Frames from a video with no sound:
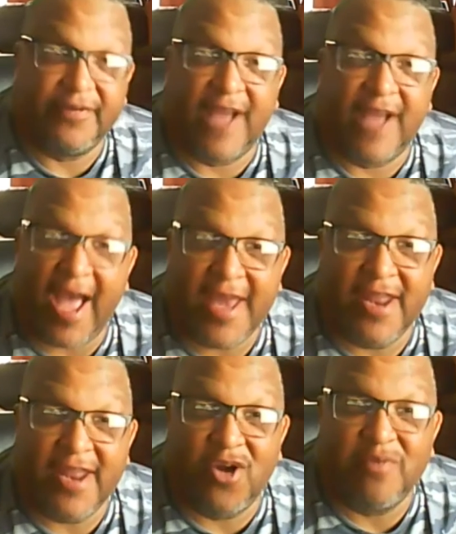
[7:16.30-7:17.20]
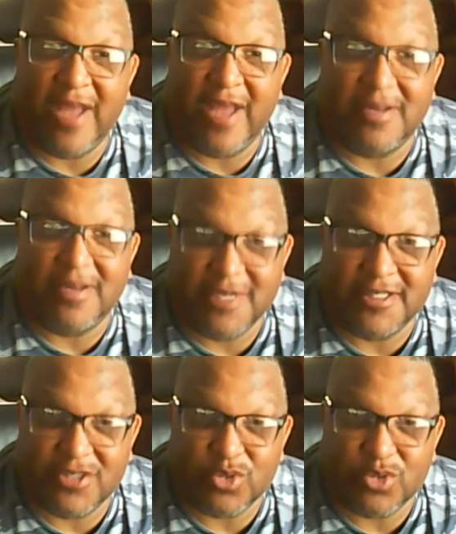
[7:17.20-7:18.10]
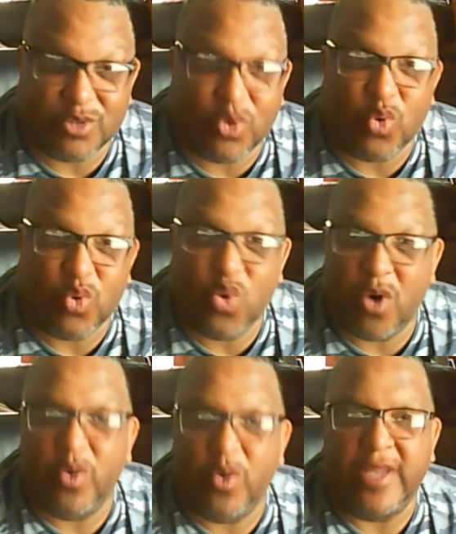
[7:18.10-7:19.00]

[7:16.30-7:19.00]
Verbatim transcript: God ain't gonna make them listen to us, who who are we?